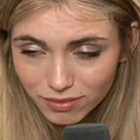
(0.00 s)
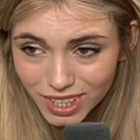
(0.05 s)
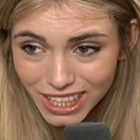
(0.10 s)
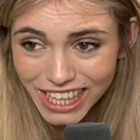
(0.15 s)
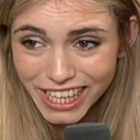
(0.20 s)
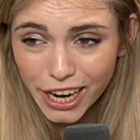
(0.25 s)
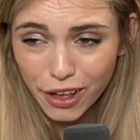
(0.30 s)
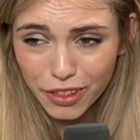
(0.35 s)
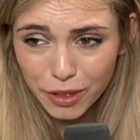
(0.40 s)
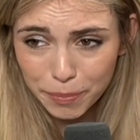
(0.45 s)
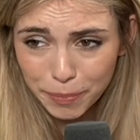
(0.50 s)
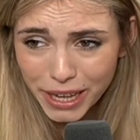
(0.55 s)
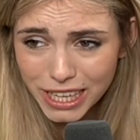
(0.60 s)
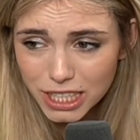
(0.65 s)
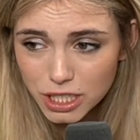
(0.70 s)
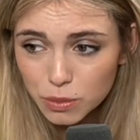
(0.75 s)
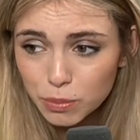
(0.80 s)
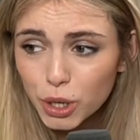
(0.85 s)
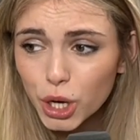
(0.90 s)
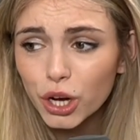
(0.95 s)
Now, the
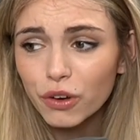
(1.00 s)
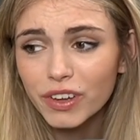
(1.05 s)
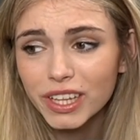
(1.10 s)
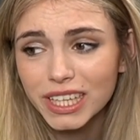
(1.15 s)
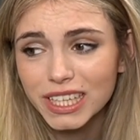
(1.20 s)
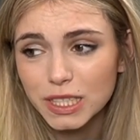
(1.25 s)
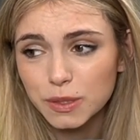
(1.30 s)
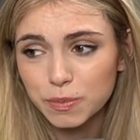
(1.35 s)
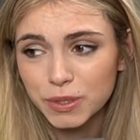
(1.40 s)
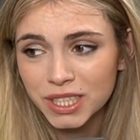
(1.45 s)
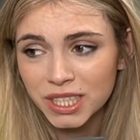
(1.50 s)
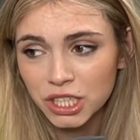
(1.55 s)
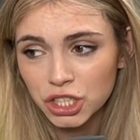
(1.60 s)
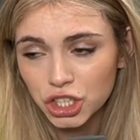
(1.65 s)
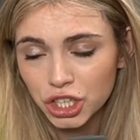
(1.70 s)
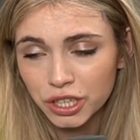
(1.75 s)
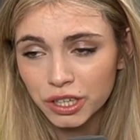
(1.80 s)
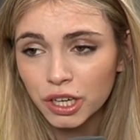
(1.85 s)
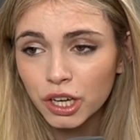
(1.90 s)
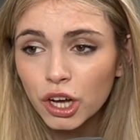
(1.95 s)
best move in this
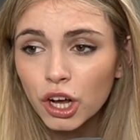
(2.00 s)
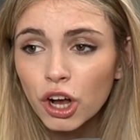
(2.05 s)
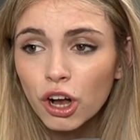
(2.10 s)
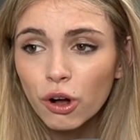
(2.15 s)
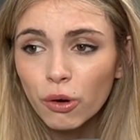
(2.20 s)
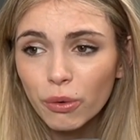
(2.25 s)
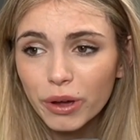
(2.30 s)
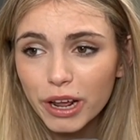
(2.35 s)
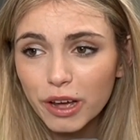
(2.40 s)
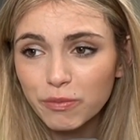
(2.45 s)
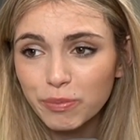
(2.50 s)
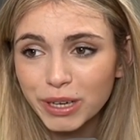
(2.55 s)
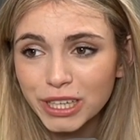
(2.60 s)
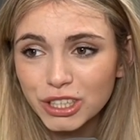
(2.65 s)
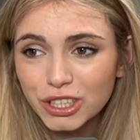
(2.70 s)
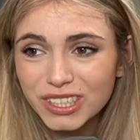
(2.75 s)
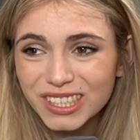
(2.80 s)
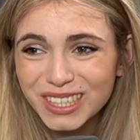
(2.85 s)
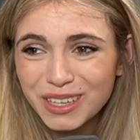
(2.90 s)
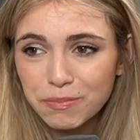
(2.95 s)
position would have been
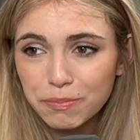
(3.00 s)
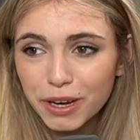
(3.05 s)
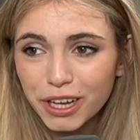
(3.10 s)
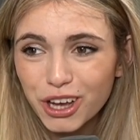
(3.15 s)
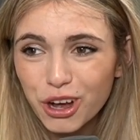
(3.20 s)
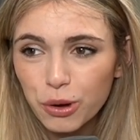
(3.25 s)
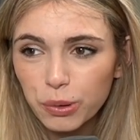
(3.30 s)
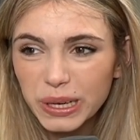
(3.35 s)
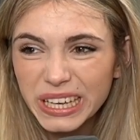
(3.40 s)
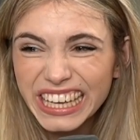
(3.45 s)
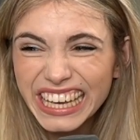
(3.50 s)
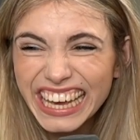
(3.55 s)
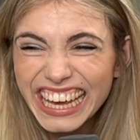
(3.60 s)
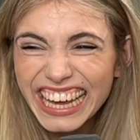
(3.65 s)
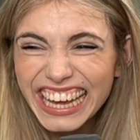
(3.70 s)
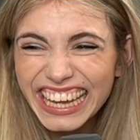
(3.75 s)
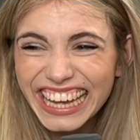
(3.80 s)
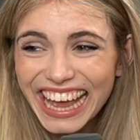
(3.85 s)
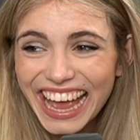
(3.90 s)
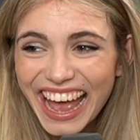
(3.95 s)
to simply go
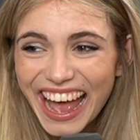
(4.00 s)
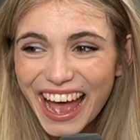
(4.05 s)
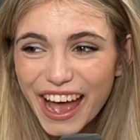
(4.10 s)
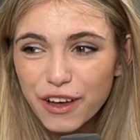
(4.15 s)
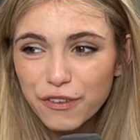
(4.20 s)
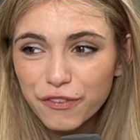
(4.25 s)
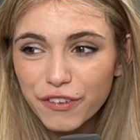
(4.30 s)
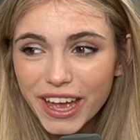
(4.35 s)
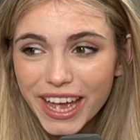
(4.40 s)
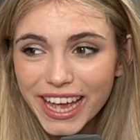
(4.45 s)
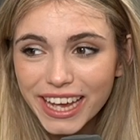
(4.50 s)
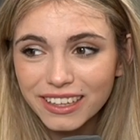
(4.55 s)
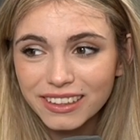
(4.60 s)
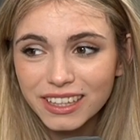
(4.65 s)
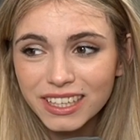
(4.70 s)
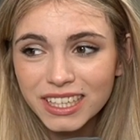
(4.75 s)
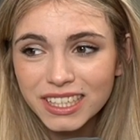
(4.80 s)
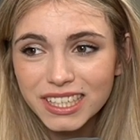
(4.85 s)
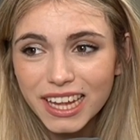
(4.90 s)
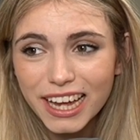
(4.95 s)
king f8.
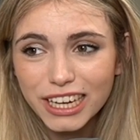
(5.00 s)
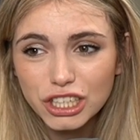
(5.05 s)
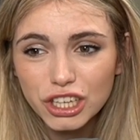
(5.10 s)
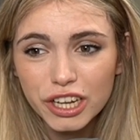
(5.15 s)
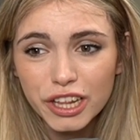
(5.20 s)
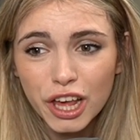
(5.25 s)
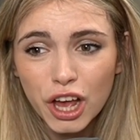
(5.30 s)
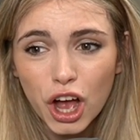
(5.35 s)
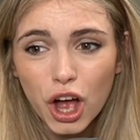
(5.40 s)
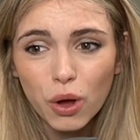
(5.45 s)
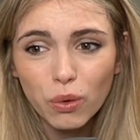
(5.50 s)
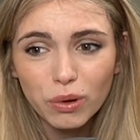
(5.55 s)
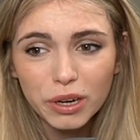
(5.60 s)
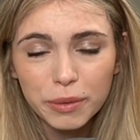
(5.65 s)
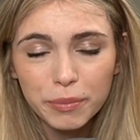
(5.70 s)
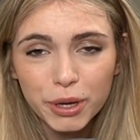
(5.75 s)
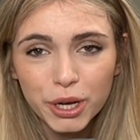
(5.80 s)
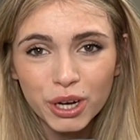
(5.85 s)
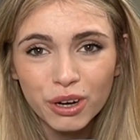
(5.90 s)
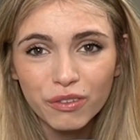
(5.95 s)
This is actually the only
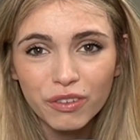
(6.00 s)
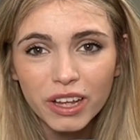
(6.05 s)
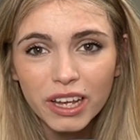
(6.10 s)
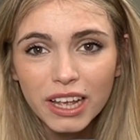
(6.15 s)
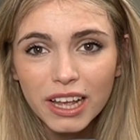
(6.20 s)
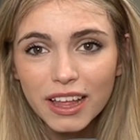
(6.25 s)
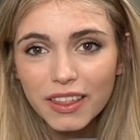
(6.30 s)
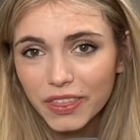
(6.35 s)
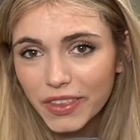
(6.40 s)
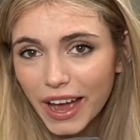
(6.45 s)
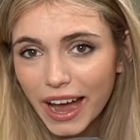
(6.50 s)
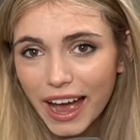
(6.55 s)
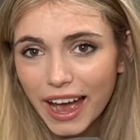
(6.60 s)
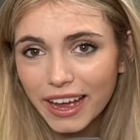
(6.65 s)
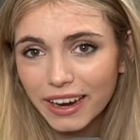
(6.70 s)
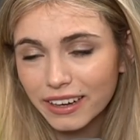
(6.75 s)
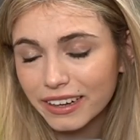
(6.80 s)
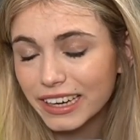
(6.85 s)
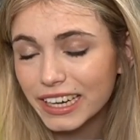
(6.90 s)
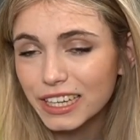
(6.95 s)
move
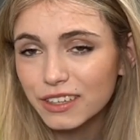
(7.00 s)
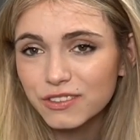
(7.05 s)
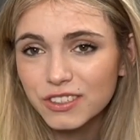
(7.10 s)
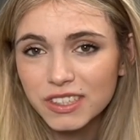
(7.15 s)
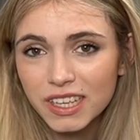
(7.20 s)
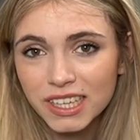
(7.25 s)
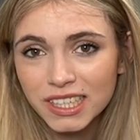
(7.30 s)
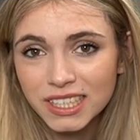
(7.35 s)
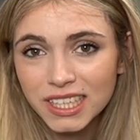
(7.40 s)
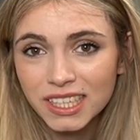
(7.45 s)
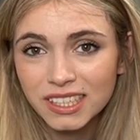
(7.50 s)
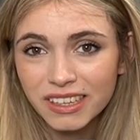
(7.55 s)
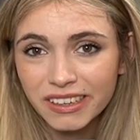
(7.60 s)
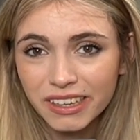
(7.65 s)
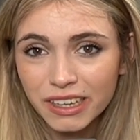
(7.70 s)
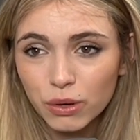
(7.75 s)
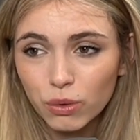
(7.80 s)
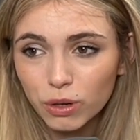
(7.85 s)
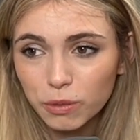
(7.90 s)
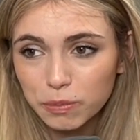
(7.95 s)
that leaves this as an
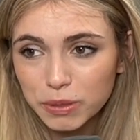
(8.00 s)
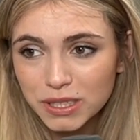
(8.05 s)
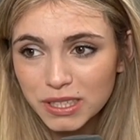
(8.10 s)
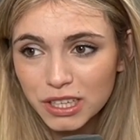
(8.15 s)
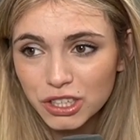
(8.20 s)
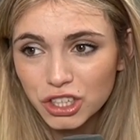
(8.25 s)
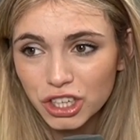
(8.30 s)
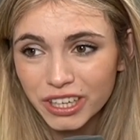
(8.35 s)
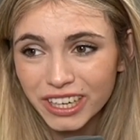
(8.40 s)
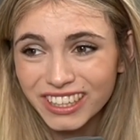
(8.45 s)
equal position.